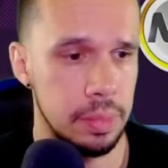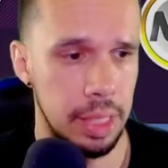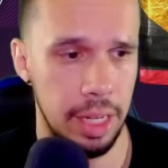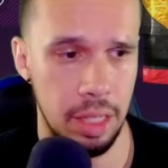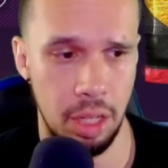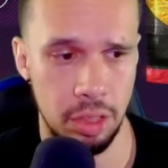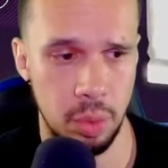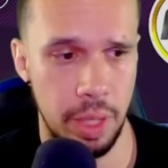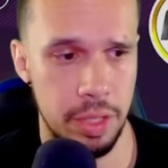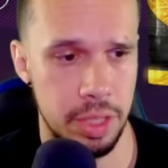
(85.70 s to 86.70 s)
And along the
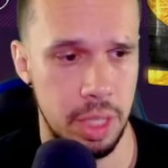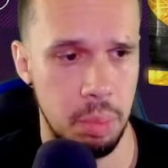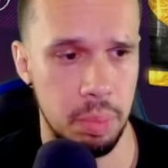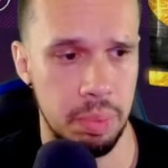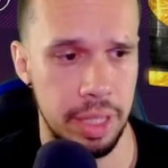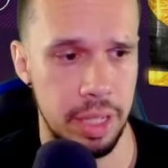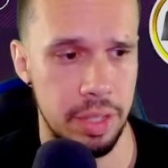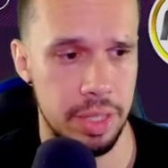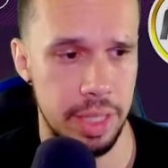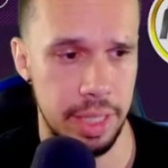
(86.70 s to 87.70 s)
way, there's a couple of
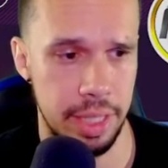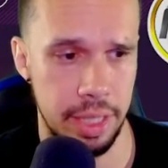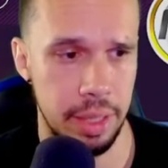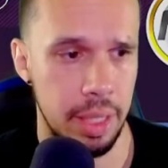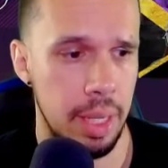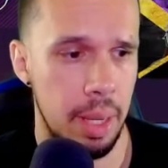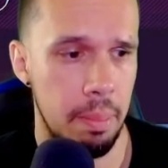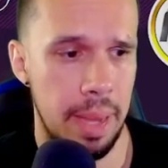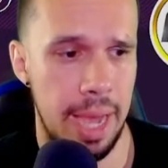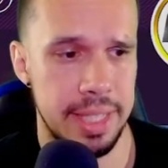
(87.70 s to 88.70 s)
players and
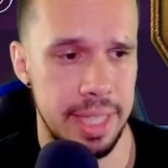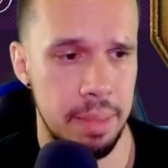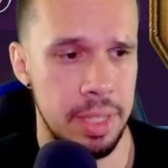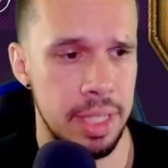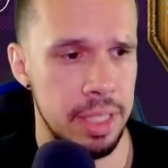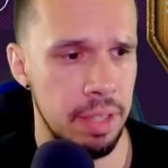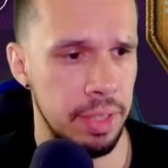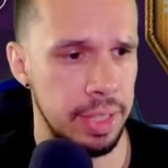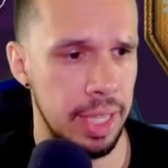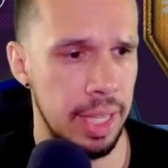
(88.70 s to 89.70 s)
packs, MT and stuff
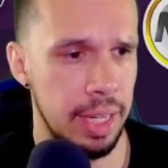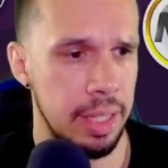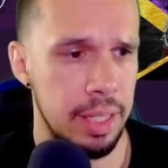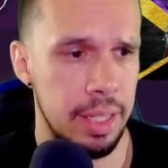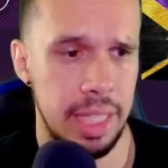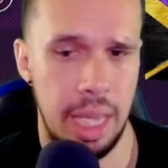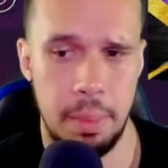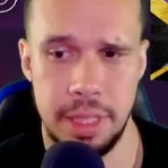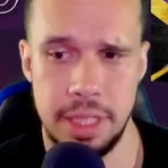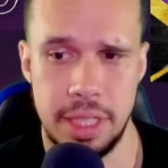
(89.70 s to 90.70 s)
like that.
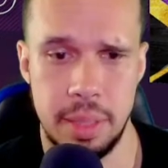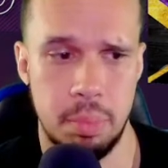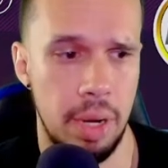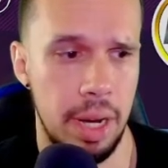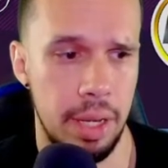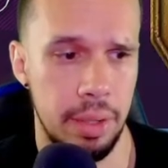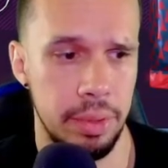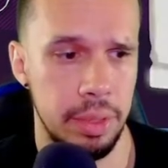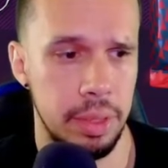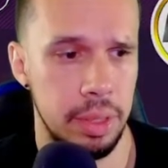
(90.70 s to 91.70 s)
Amethyst D Brown,
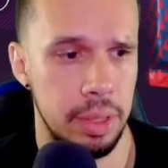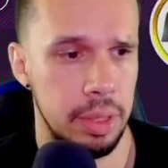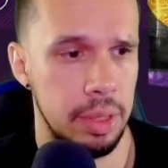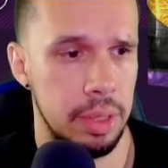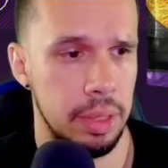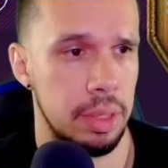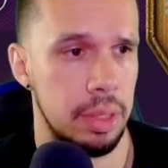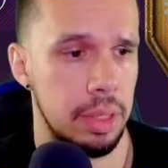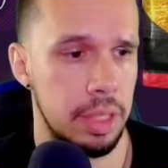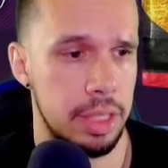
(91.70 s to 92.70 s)

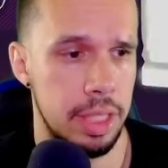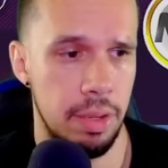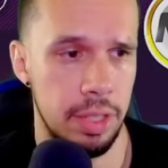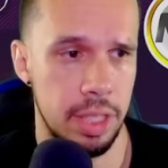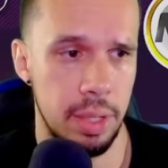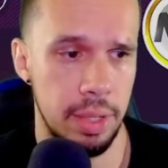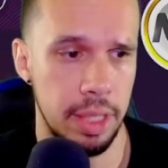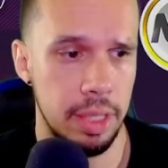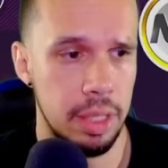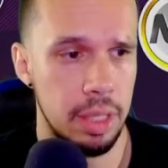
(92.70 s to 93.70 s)
etc.,
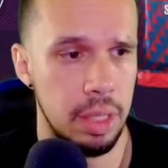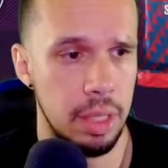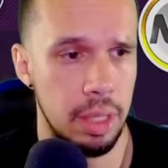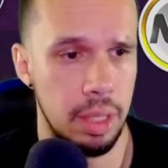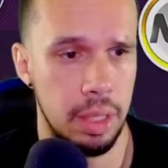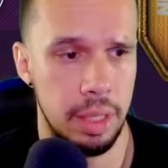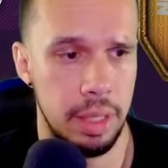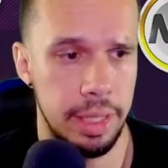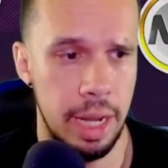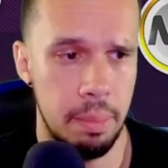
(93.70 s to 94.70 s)
etc.
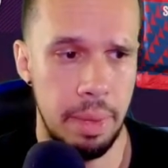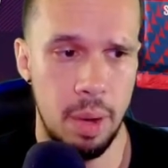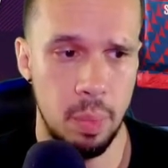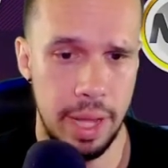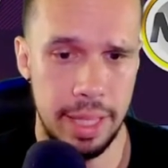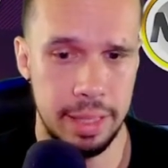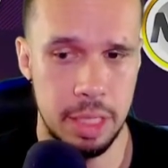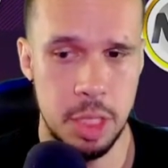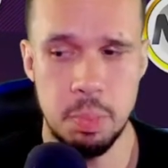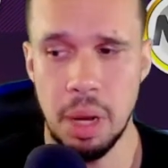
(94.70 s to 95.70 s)
Not a bad way.
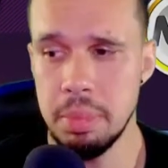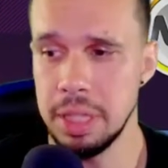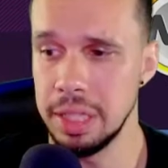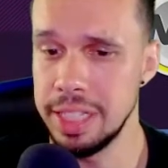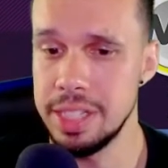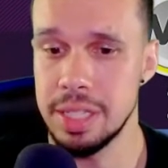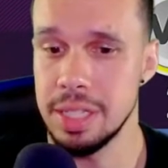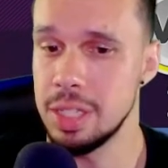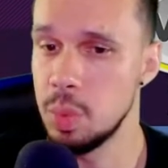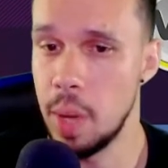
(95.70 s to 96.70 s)
This is probably the
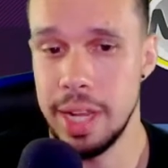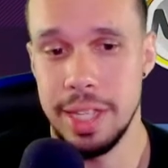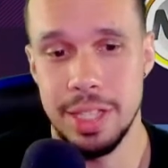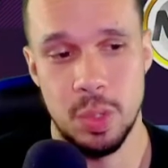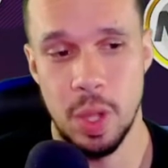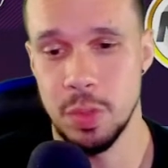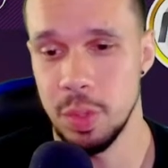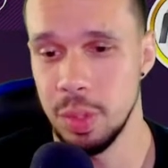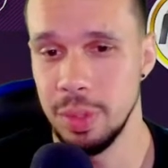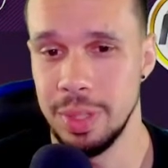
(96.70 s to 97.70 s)
least sweaty,
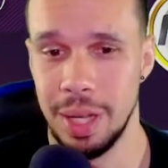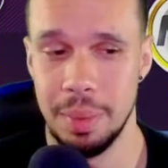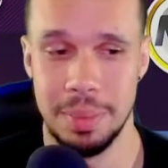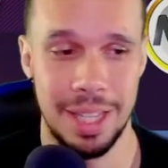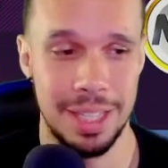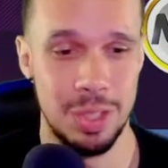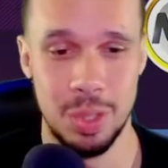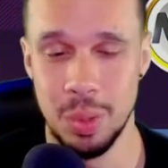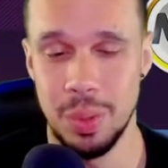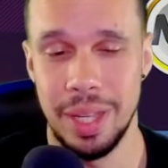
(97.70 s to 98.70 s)
stressful thing to
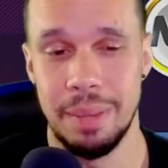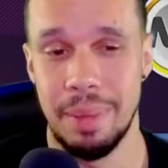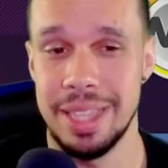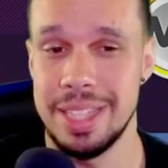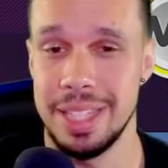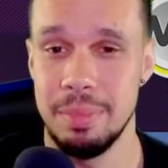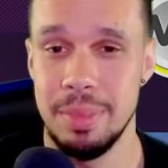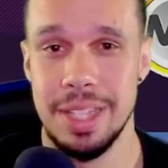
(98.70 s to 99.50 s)
do in my team.